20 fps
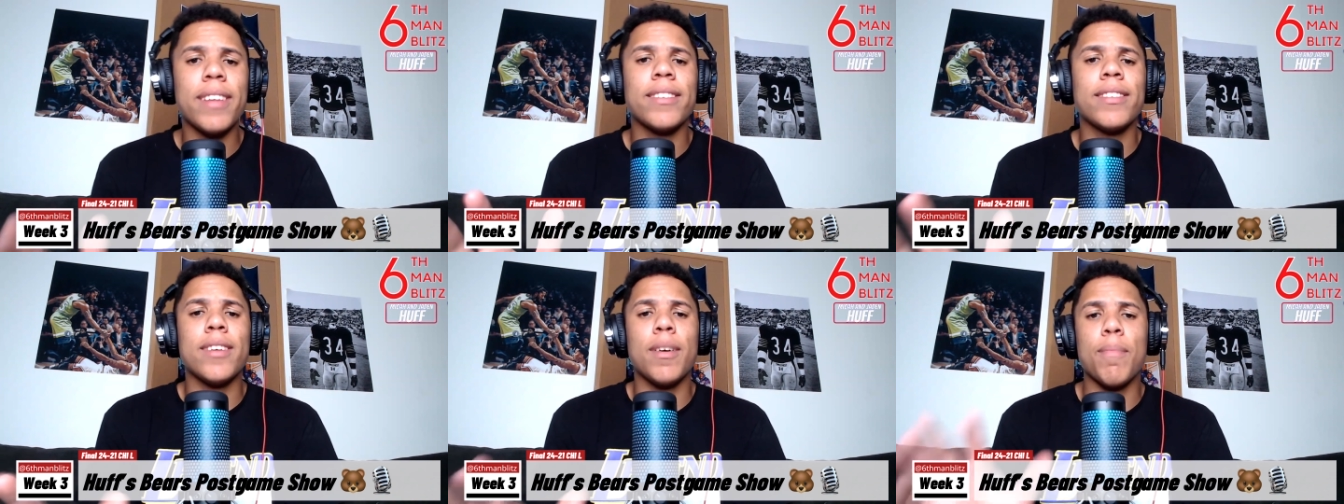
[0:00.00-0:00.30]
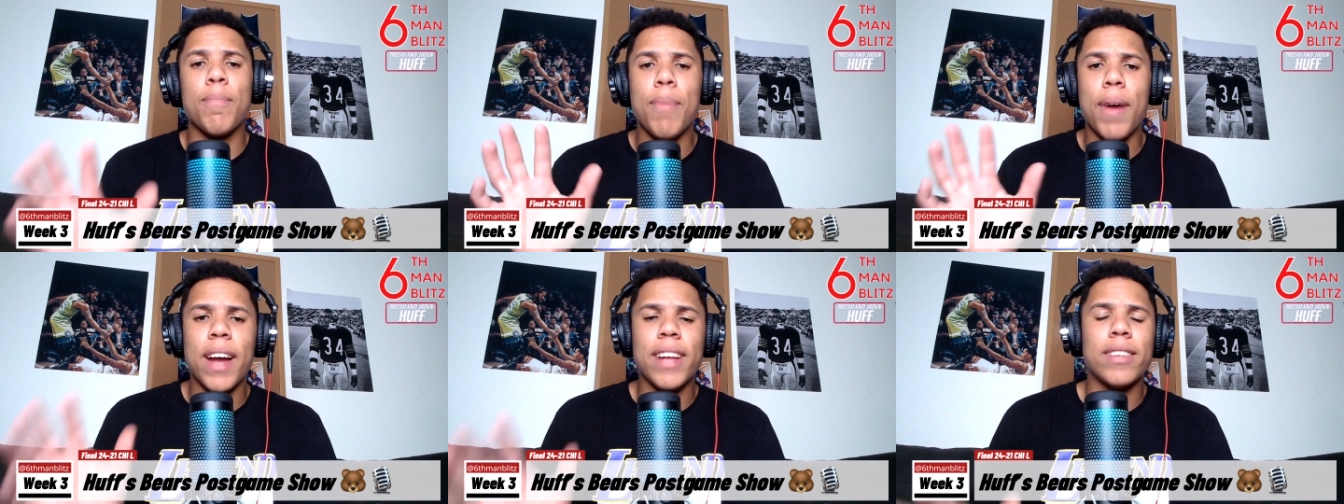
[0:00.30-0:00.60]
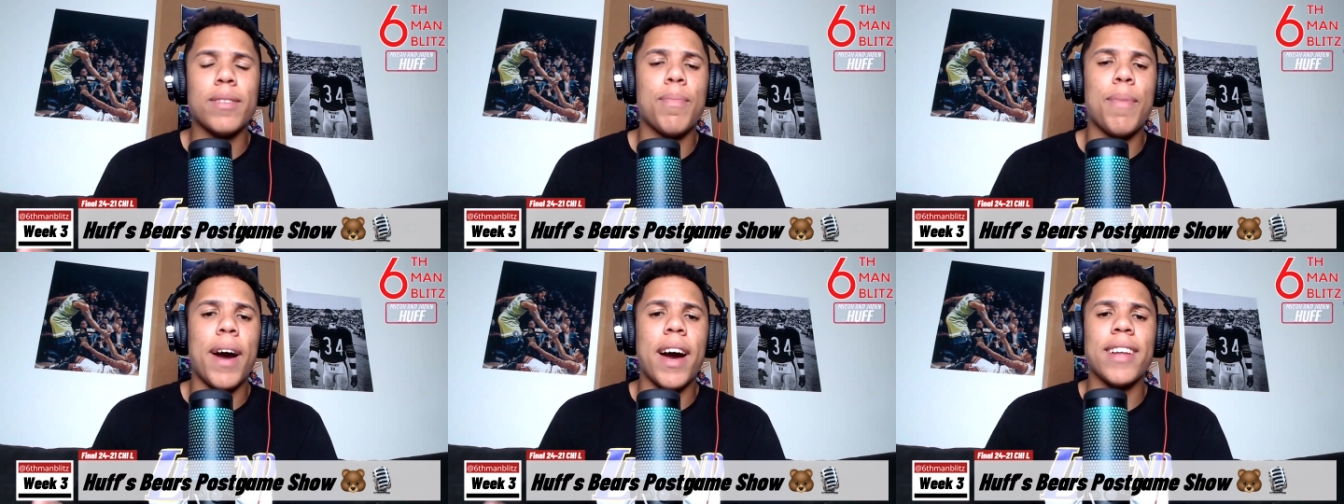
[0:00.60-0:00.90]
some bright
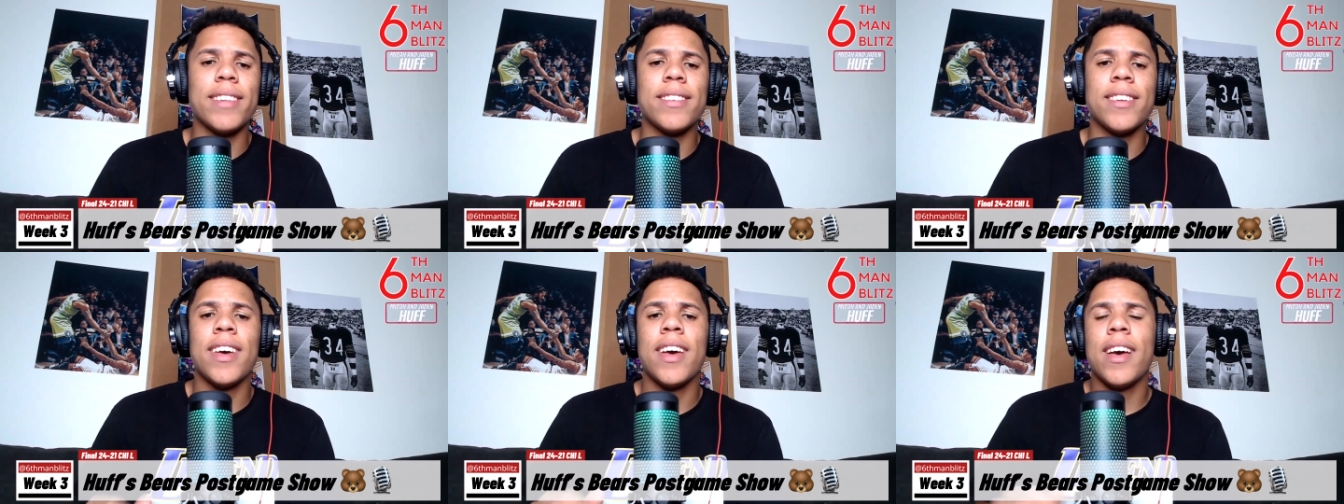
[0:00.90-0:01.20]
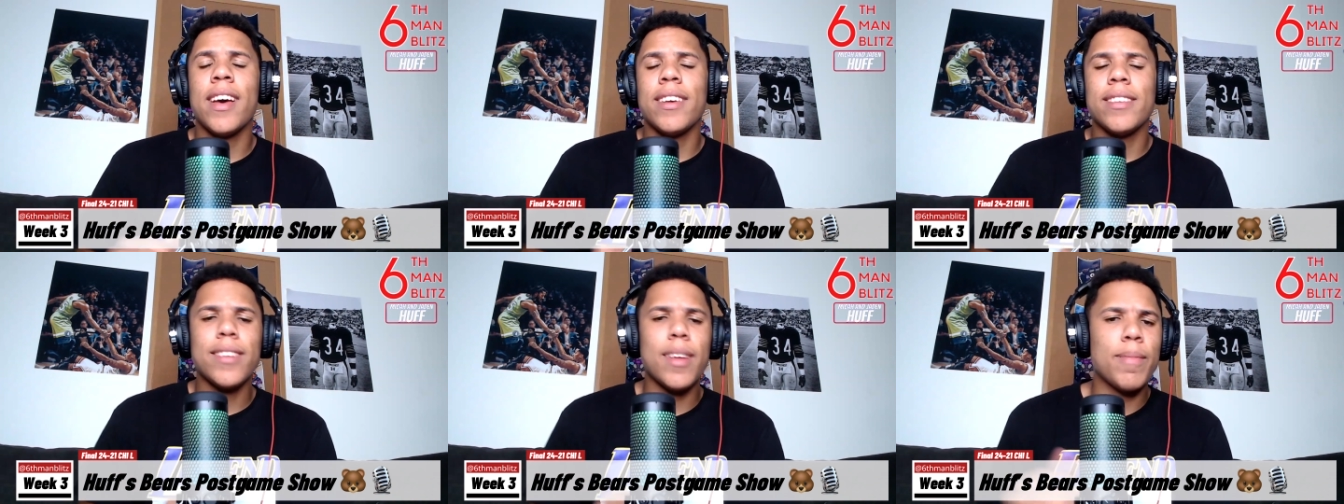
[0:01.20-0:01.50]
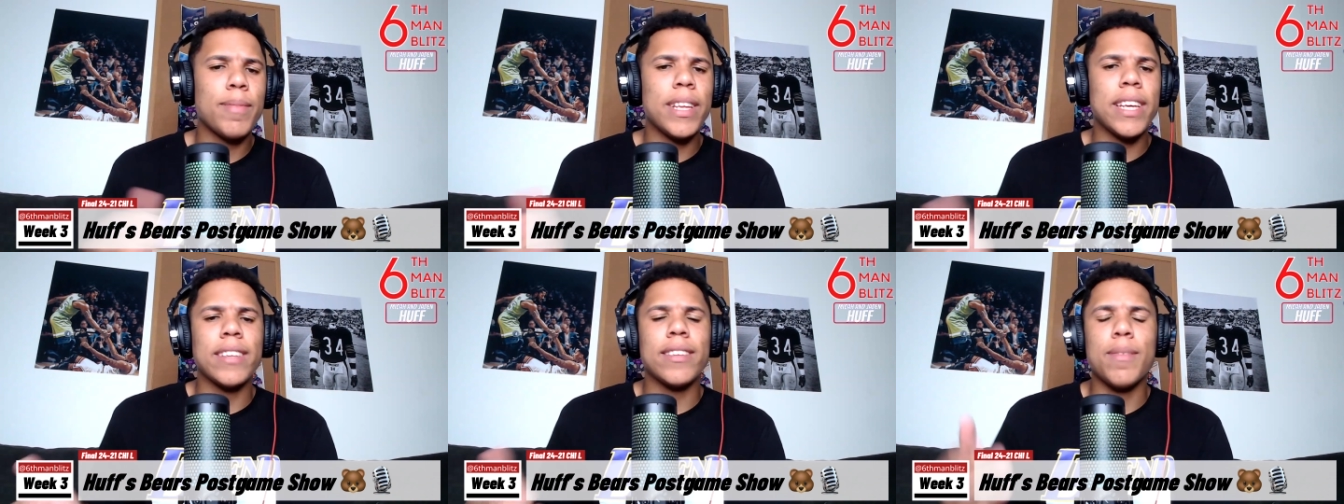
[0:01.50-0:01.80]
spots, some
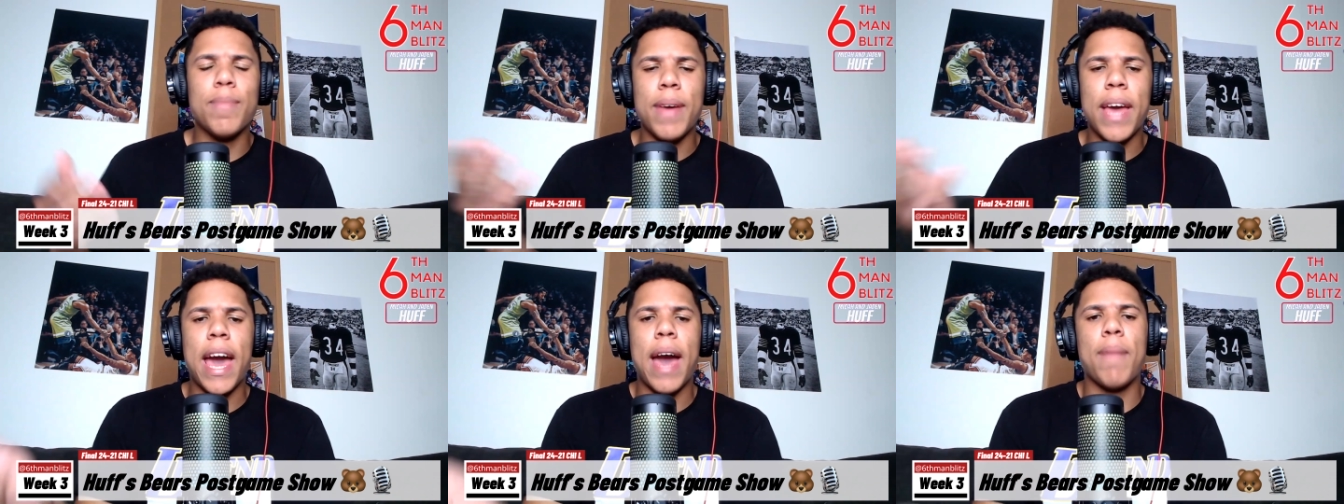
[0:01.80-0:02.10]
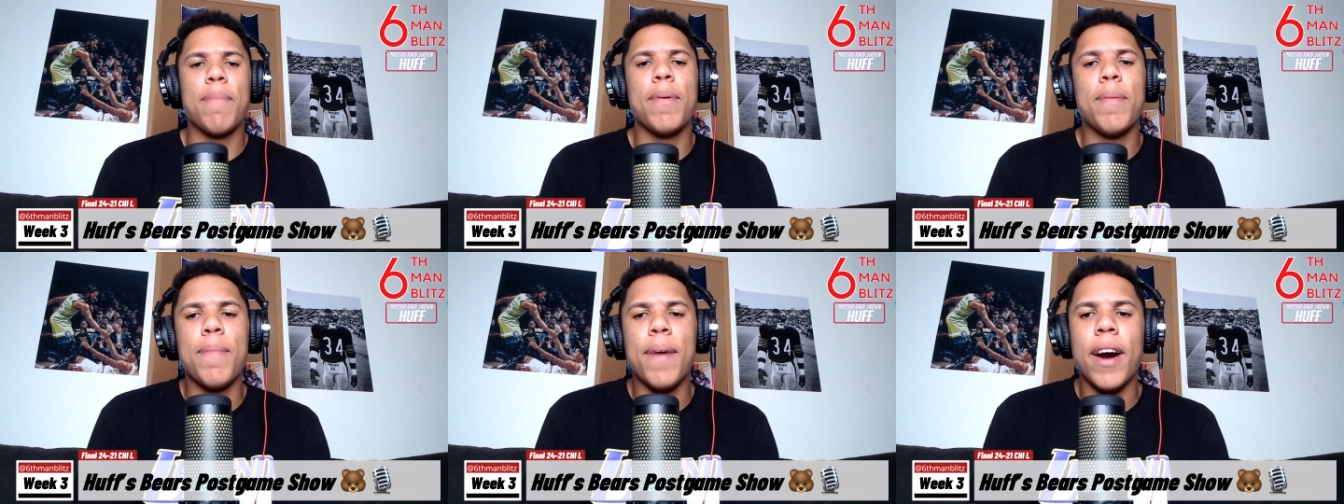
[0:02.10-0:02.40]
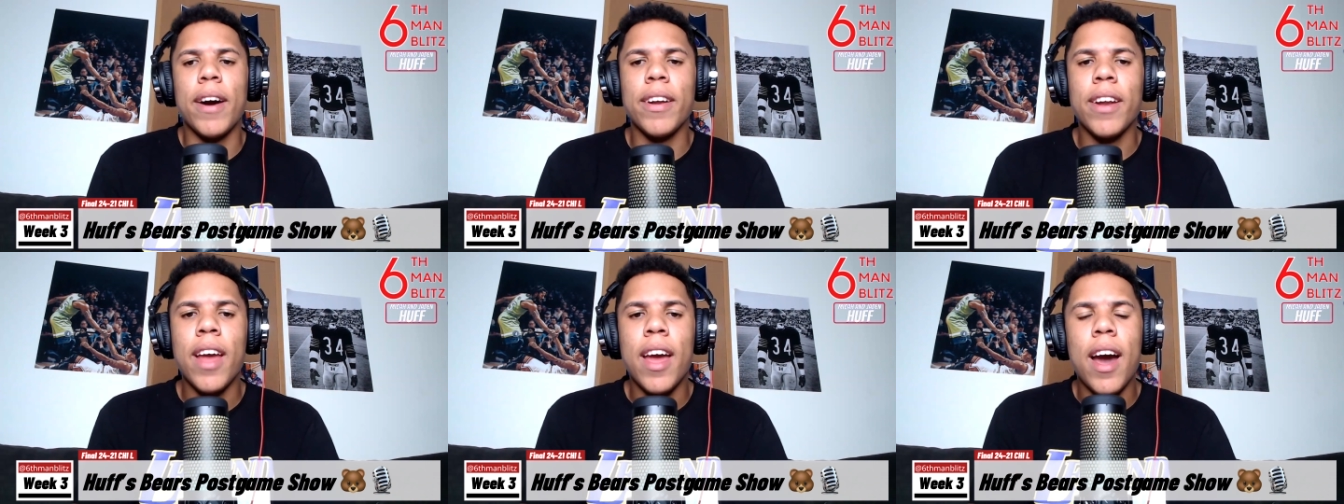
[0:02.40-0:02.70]
things to be happy about.